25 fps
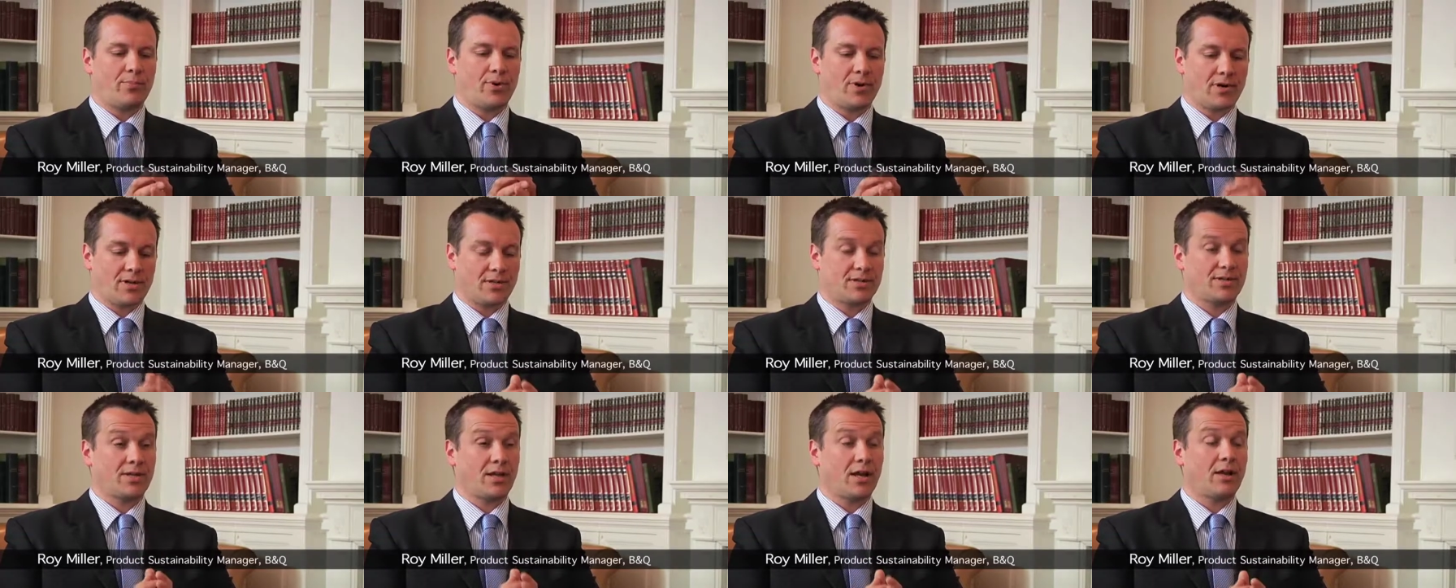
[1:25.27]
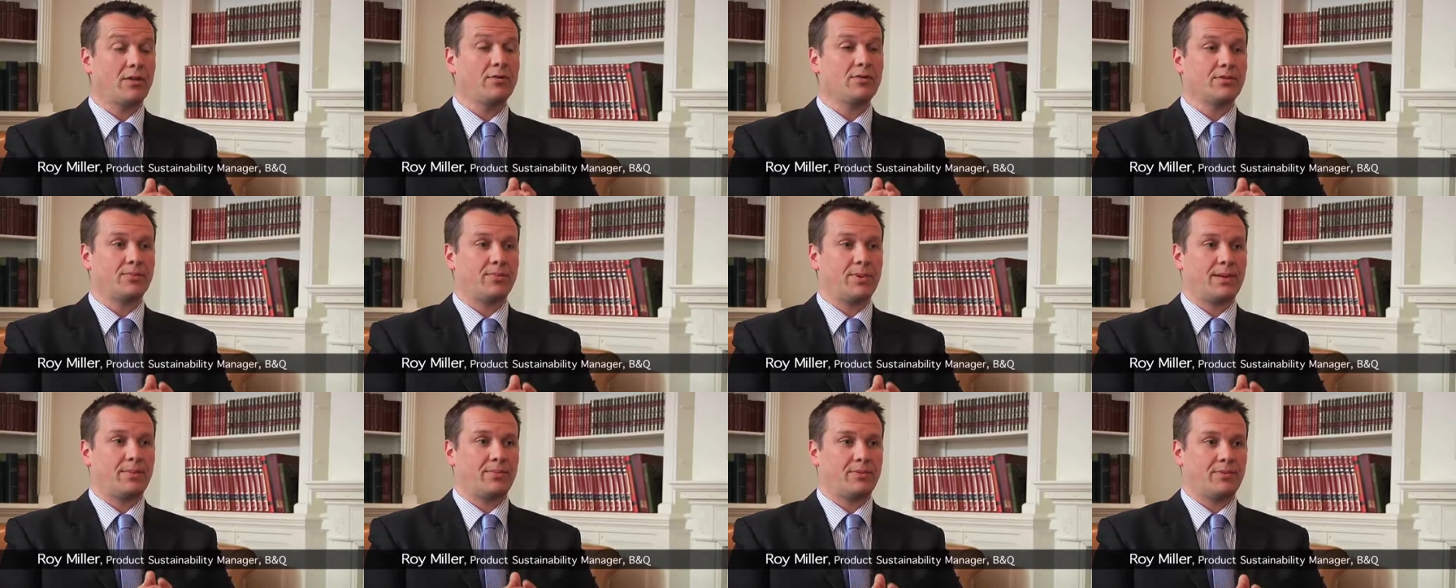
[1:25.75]
products that go
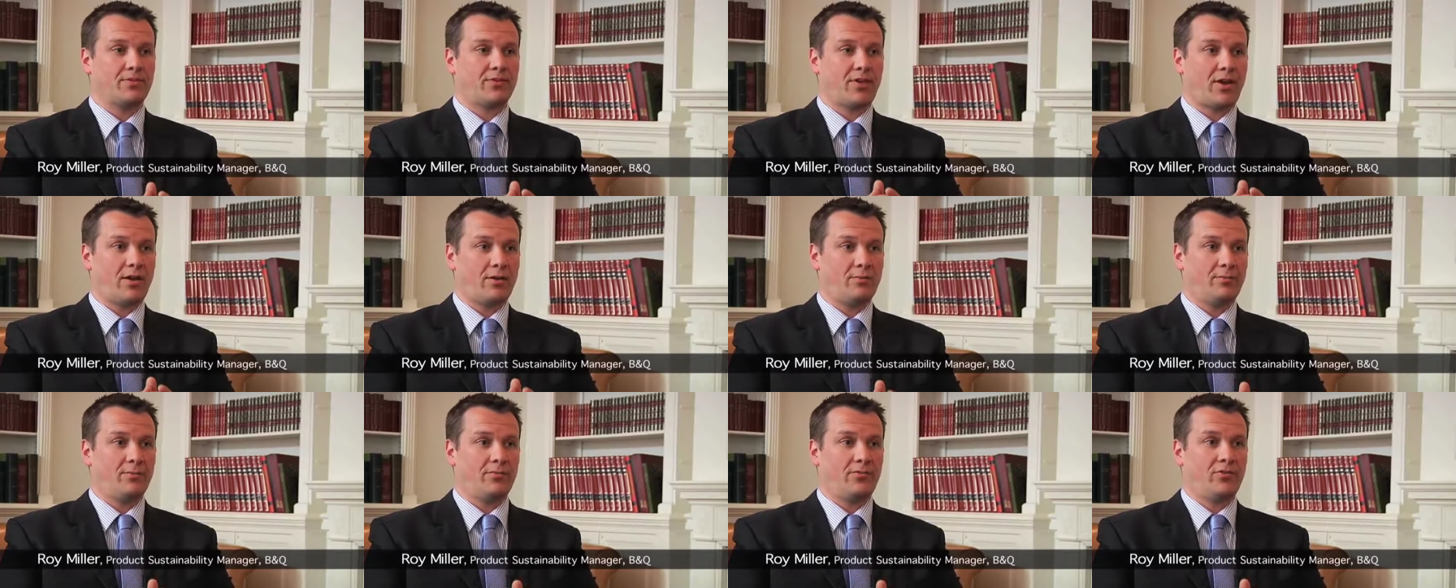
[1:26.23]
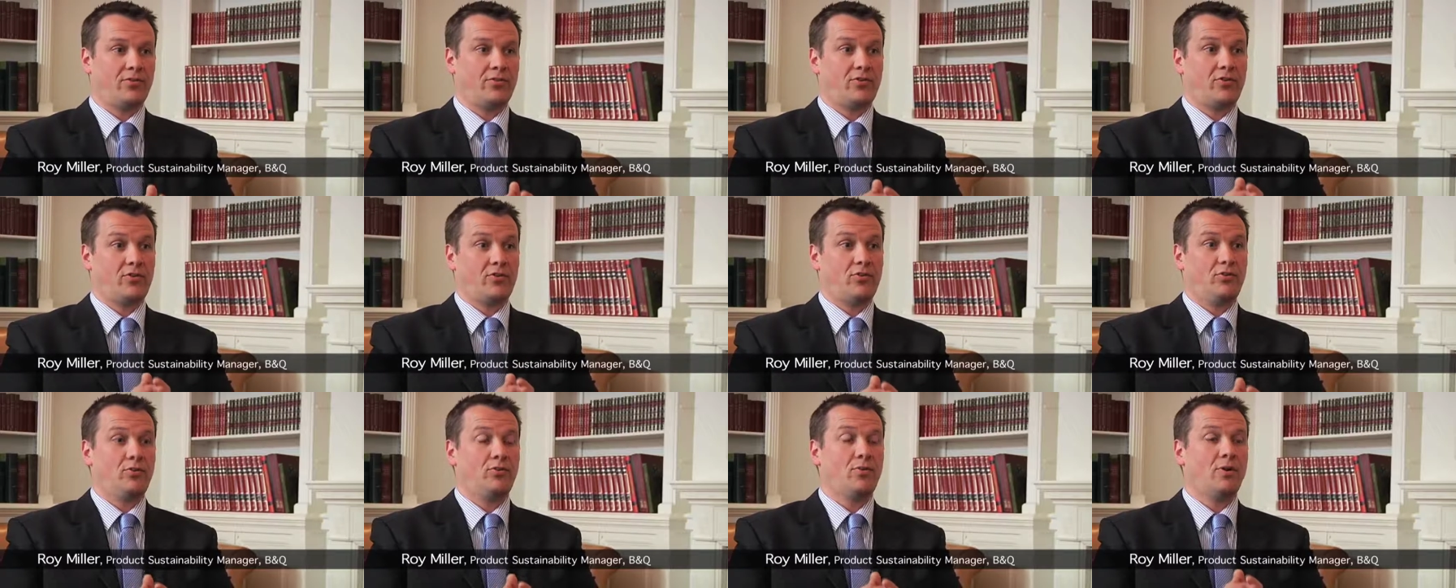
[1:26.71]
into people's homes
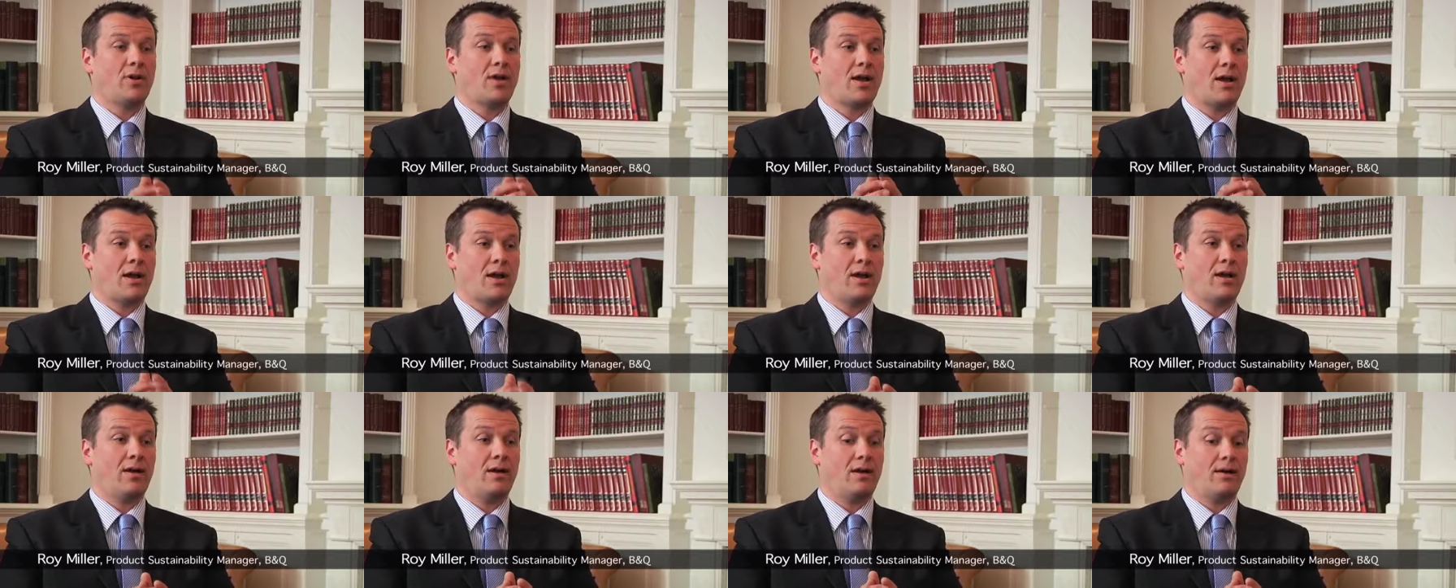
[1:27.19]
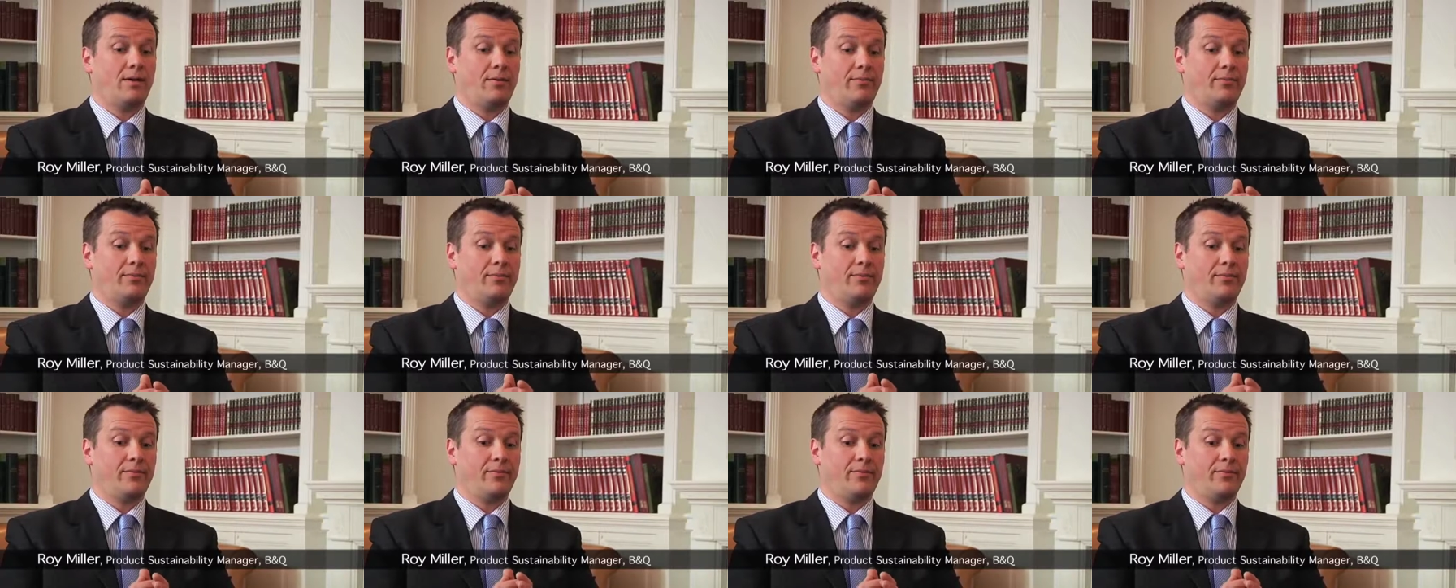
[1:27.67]
to
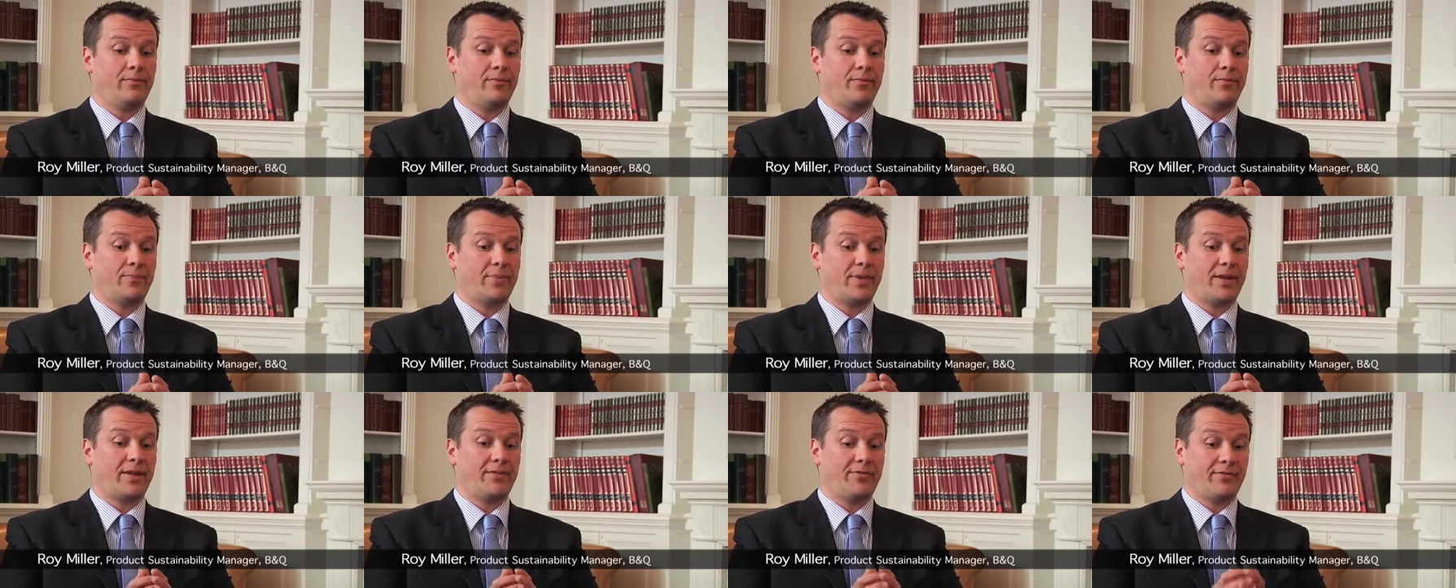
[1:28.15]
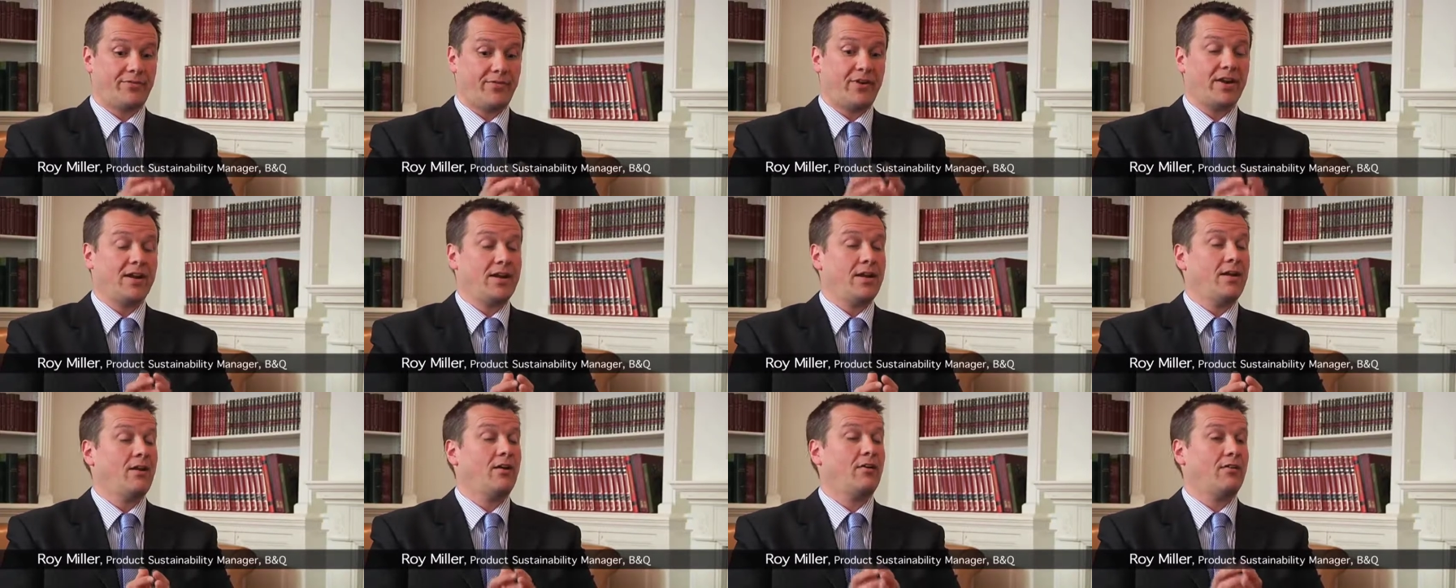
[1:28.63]
um, be
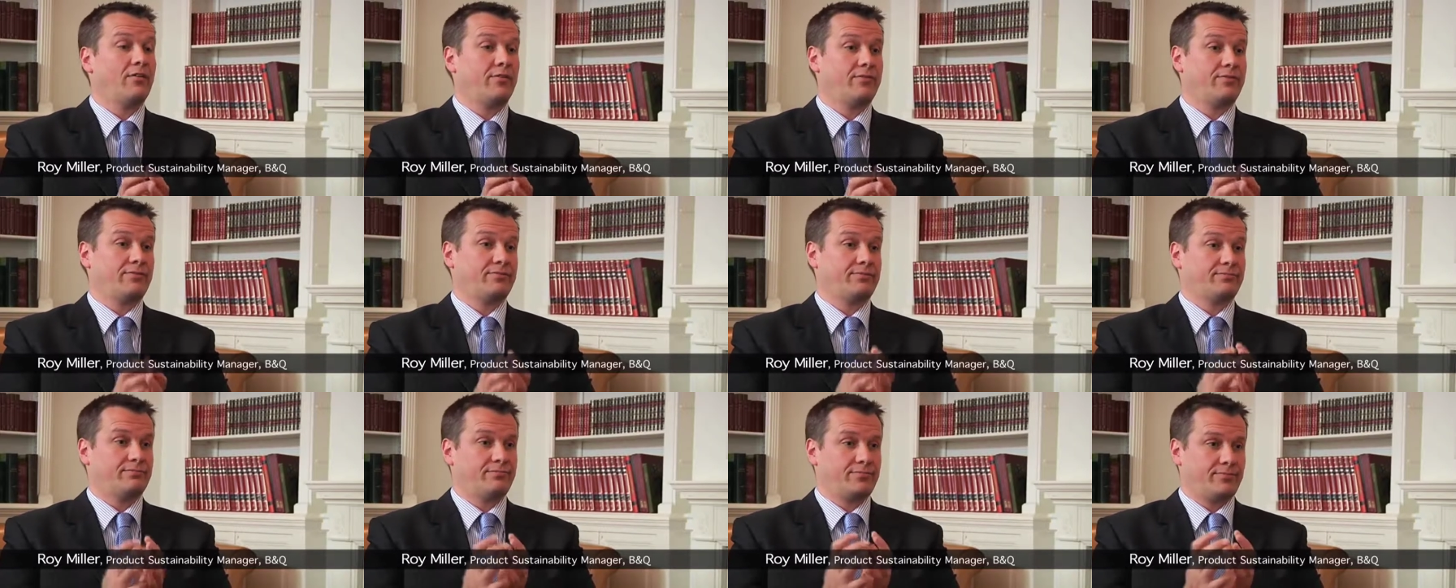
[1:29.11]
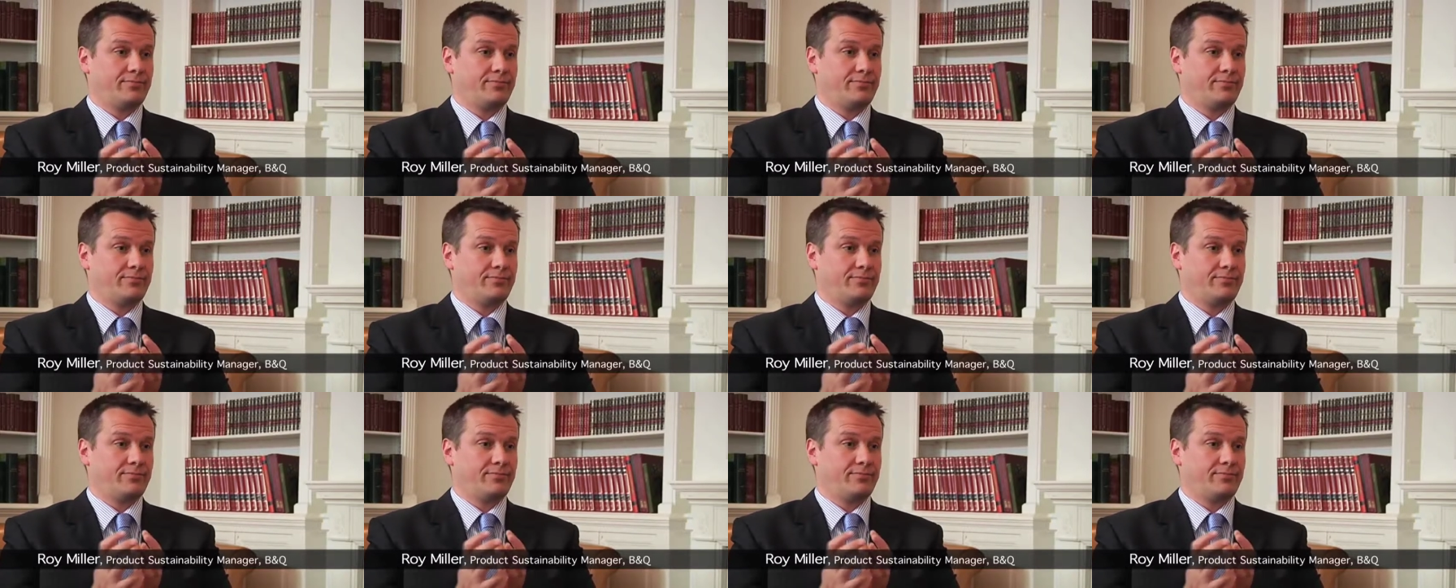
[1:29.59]
free of